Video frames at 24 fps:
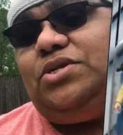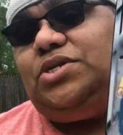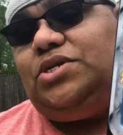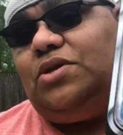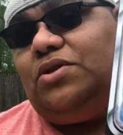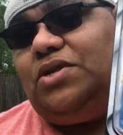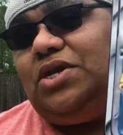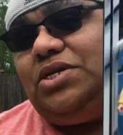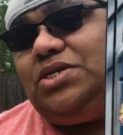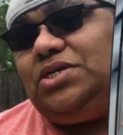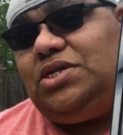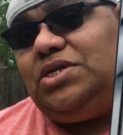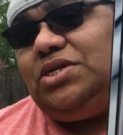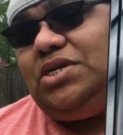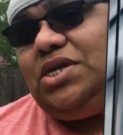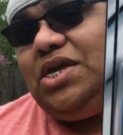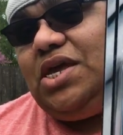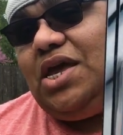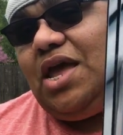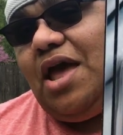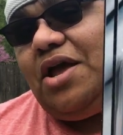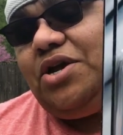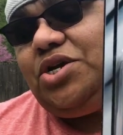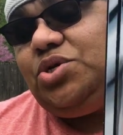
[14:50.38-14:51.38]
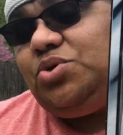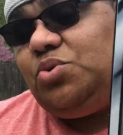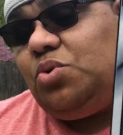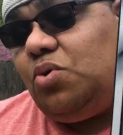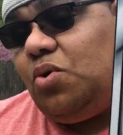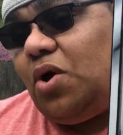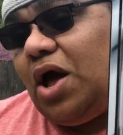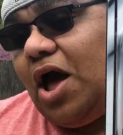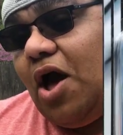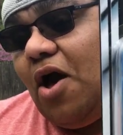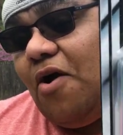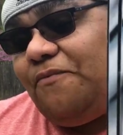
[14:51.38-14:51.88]
So this is the
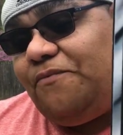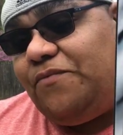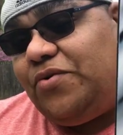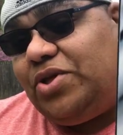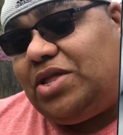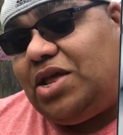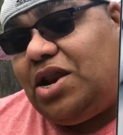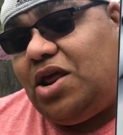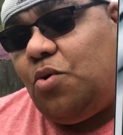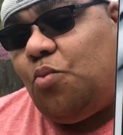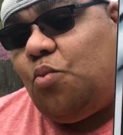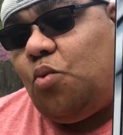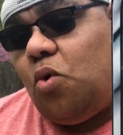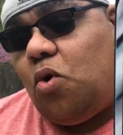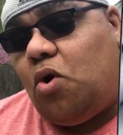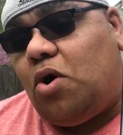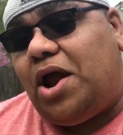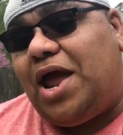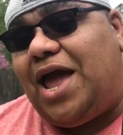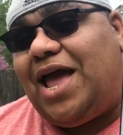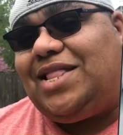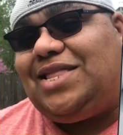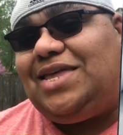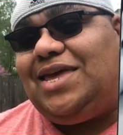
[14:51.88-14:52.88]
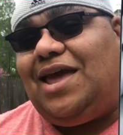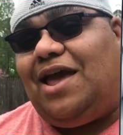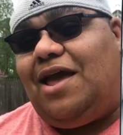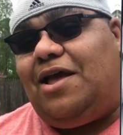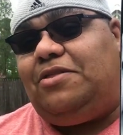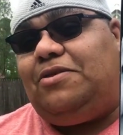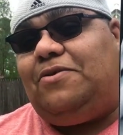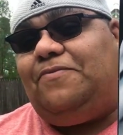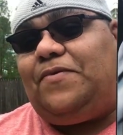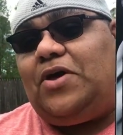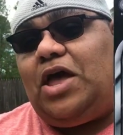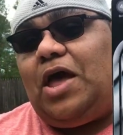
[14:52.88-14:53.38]
actual outfit that he wore at the
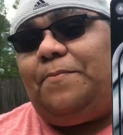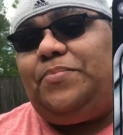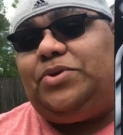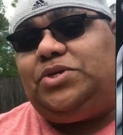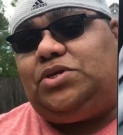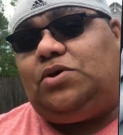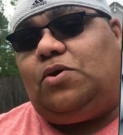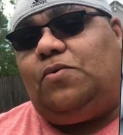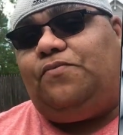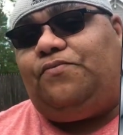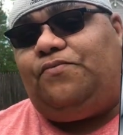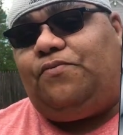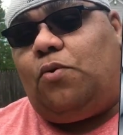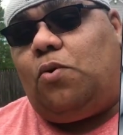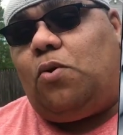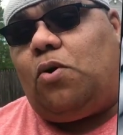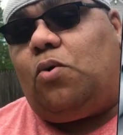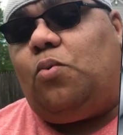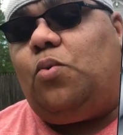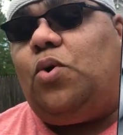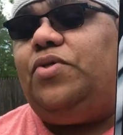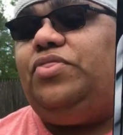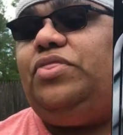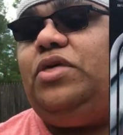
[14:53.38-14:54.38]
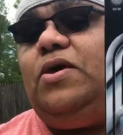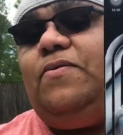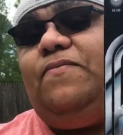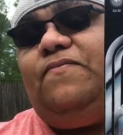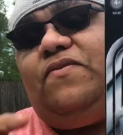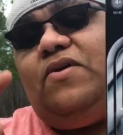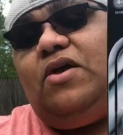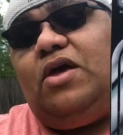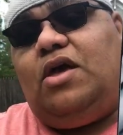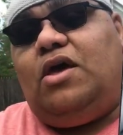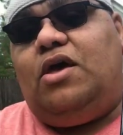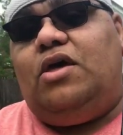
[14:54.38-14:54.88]
end of Episode 4 when they've
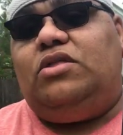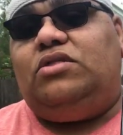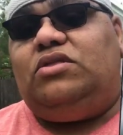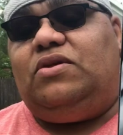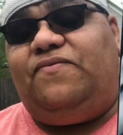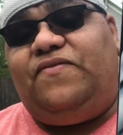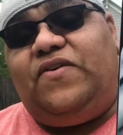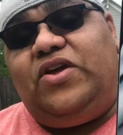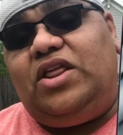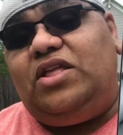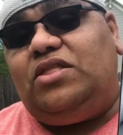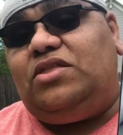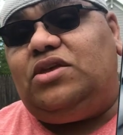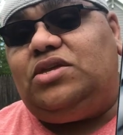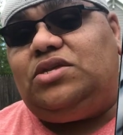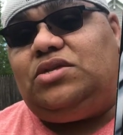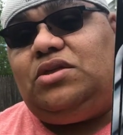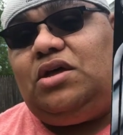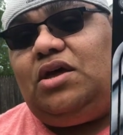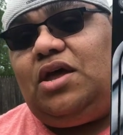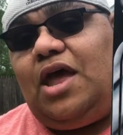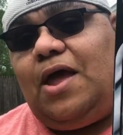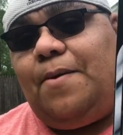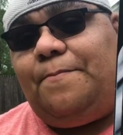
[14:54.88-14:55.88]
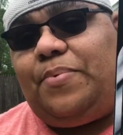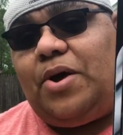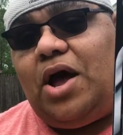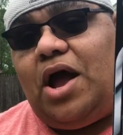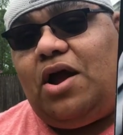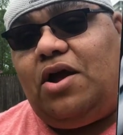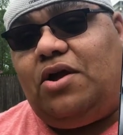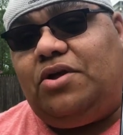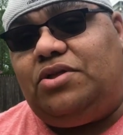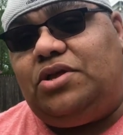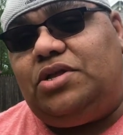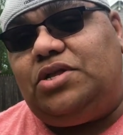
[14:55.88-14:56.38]
defeated the, the
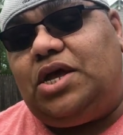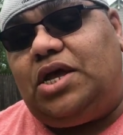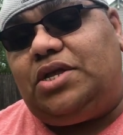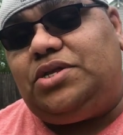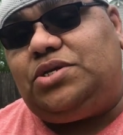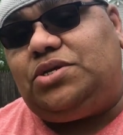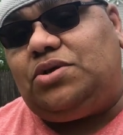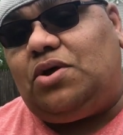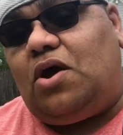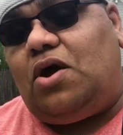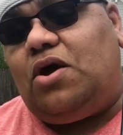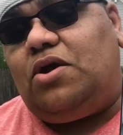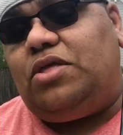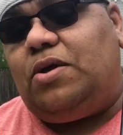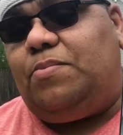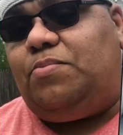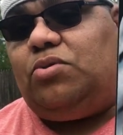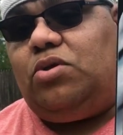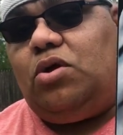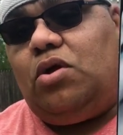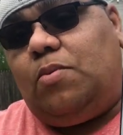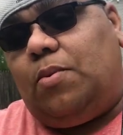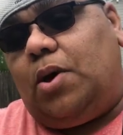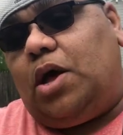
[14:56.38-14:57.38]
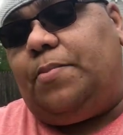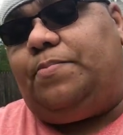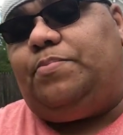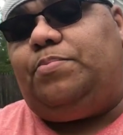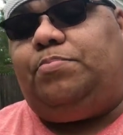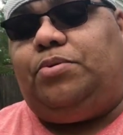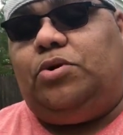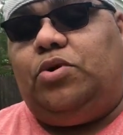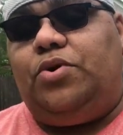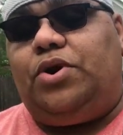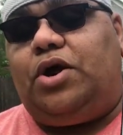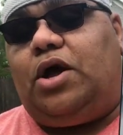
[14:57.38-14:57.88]
Empire and the Death Star. They blew him up,
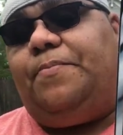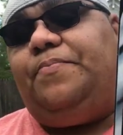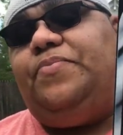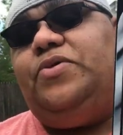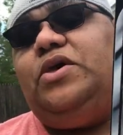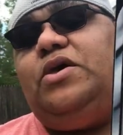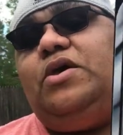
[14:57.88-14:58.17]
blew it up.